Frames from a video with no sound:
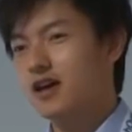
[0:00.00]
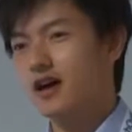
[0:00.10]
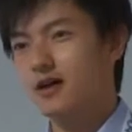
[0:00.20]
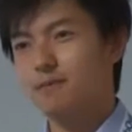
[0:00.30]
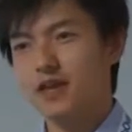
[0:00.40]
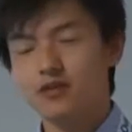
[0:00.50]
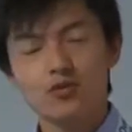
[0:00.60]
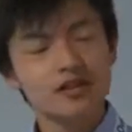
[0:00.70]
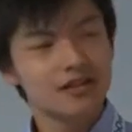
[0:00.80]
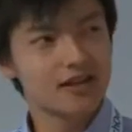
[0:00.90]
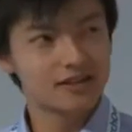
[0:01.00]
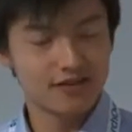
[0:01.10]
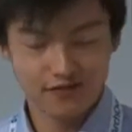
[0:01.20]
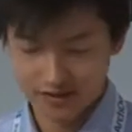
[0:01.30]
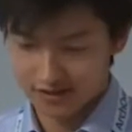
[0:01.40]
And the reason I
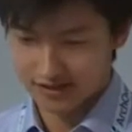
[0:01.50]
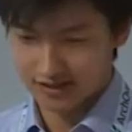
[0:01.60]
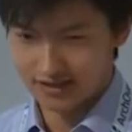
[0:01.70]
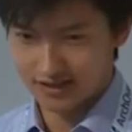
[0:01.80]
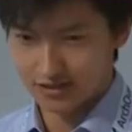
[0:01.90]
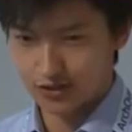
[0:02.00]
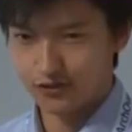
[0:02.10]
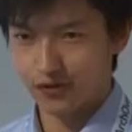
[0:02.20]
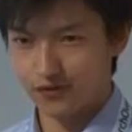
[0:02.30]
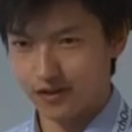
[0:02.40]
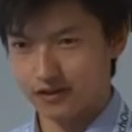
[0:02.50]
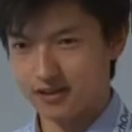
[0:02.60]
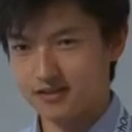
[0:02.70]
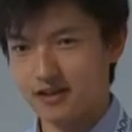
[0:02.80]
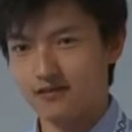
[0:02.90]
say physics is a useful field
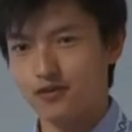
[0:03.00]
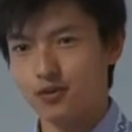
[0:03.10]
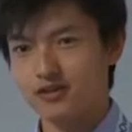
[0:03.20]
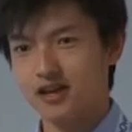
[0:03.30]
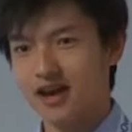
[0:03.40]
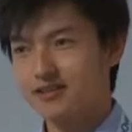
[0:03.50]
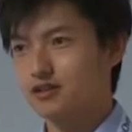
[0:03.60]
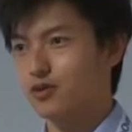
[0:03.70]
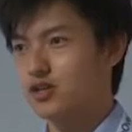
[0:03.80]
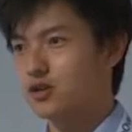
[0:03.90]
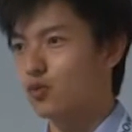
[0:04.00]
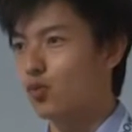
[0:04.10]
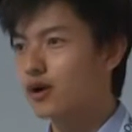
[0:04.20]
is that if you were to ask the question,